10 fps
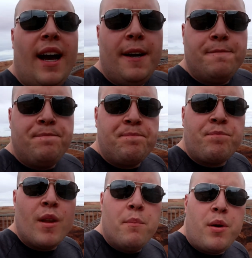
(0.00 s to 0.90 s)
Um,
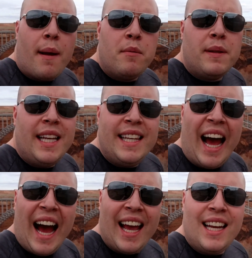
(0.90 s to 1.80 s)
probably
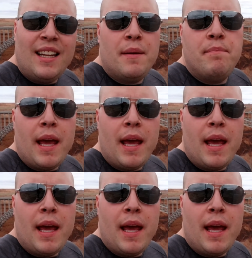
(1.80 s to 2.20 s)
nine,